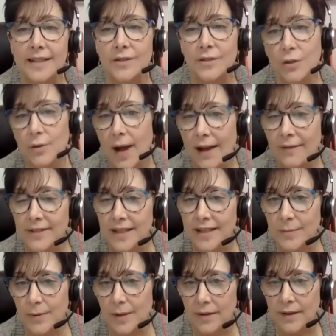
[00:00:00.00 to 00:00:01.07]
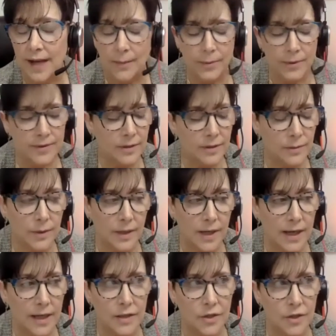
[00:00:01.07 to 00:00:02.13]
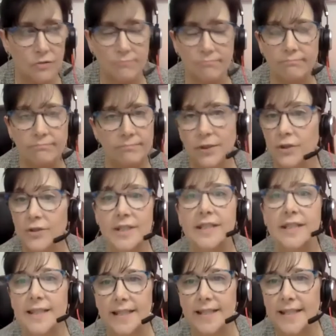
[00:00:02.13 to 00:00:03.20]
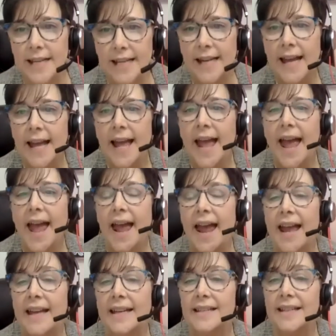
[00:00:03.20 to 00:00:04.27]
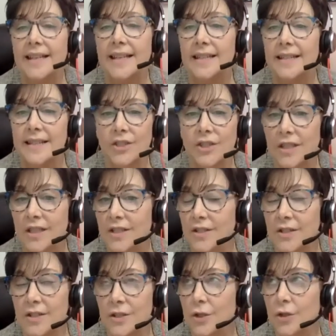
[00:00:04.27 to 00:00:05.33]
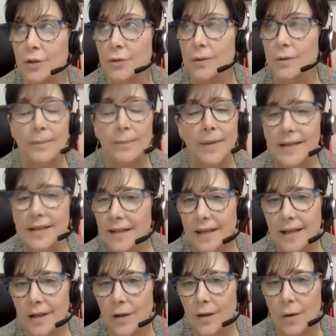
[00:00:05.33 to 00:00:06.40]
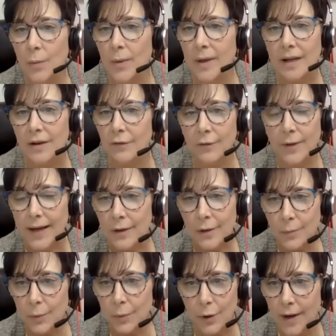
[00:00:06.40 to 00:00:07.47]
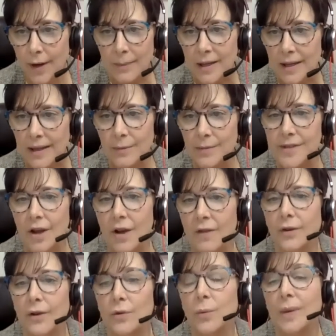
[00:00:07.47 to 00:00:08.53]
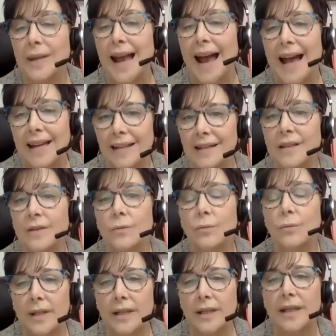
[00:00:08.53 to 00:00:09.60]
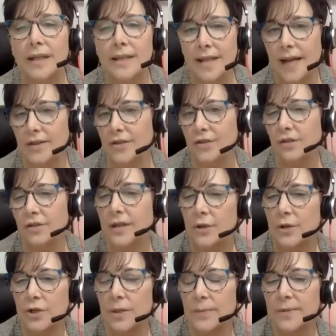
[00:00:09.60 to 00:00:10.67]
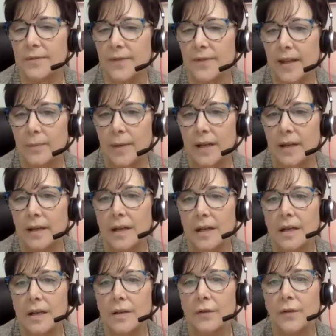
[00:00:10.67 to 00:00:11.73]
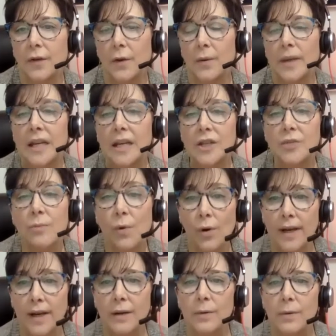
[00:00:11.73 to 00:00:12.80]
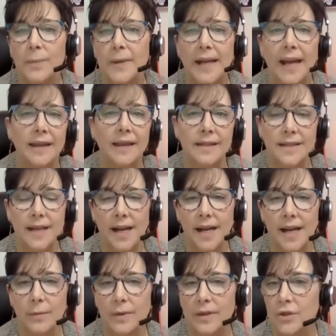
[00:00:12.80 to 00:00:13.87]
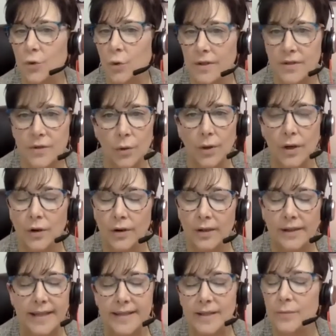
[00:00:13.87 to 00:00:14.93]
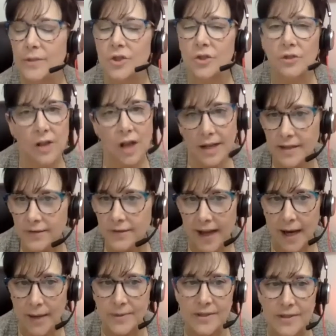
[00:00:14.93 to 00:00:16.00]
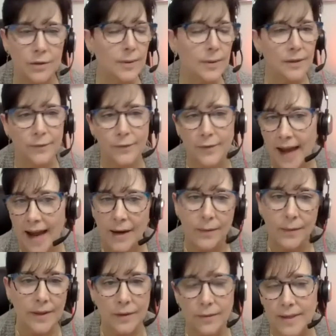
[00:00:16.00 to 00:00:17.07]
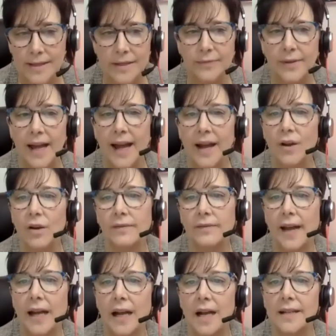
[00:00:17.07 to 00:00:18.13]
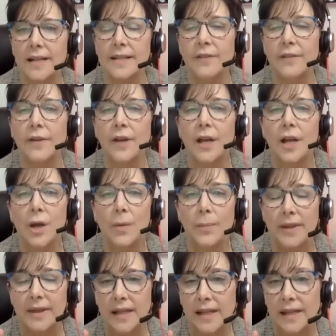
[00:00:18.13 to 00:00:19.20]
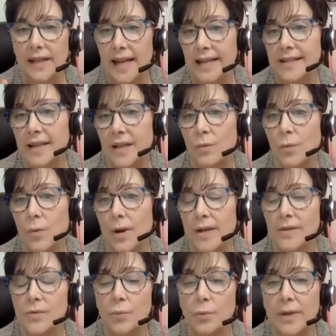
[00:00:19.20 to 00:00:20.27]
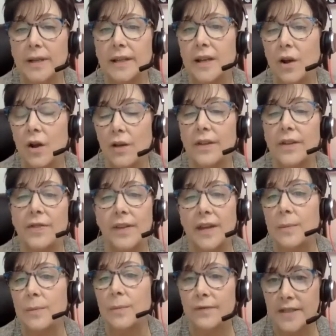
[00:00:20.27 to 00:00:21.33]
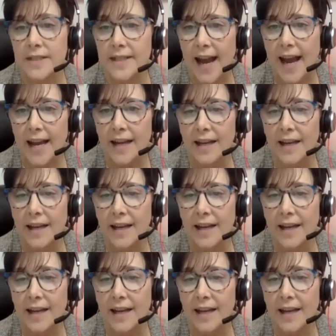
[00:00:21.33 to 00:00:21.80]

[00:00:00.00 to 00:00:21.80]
and 2 half days with our campers who were aged 13 to 16. And in addition to the amazing week of regular programming that was offered, we added in really intentional leadership development. So each morning we began the day with a short story or a lesson, which lots of camps do at the flag when they raise the flag, all of that kind of stuff. But the lesson was really on the theme of the day.